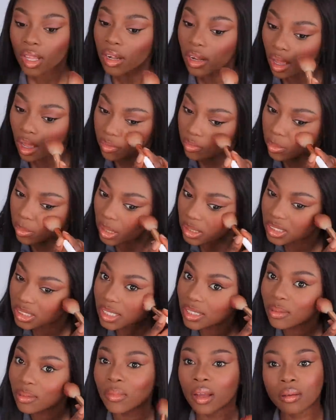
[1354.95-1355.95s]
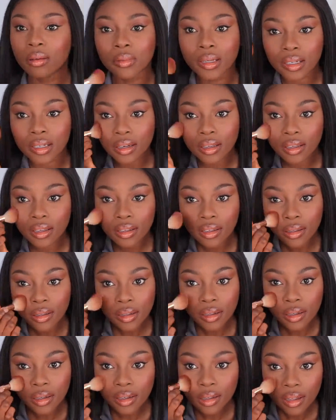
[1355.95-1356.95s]
Love blush at the moment.
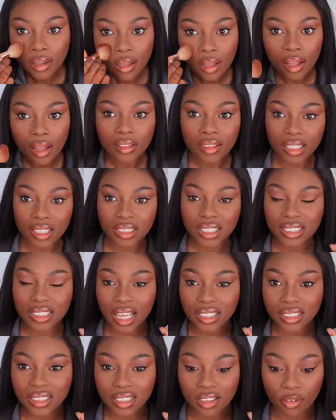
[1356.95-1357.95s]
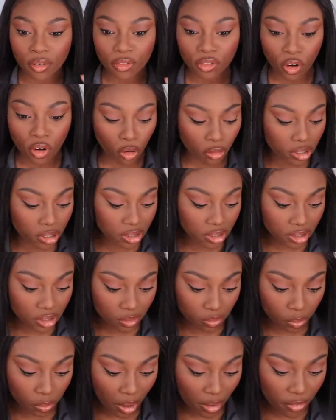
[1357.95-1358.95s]
This is actually the Florence
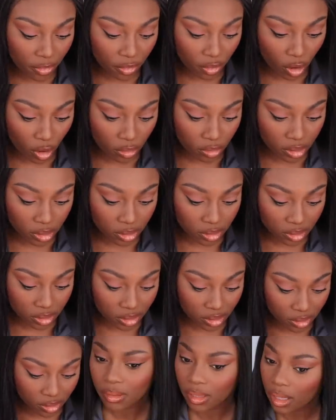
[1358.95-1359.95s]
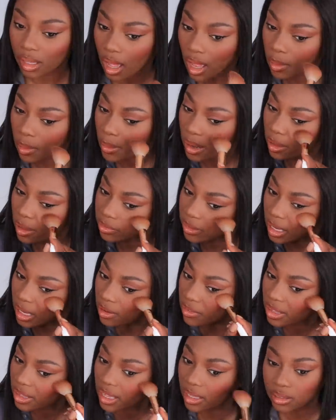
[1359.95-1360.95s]
by Florence. The color payoff kind
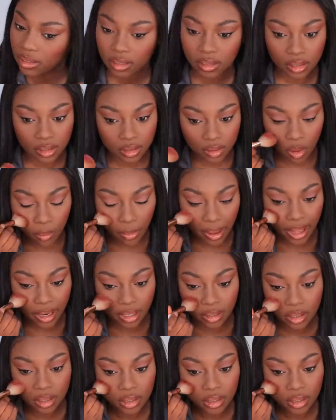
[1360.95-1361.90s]
of hits. It's not bad.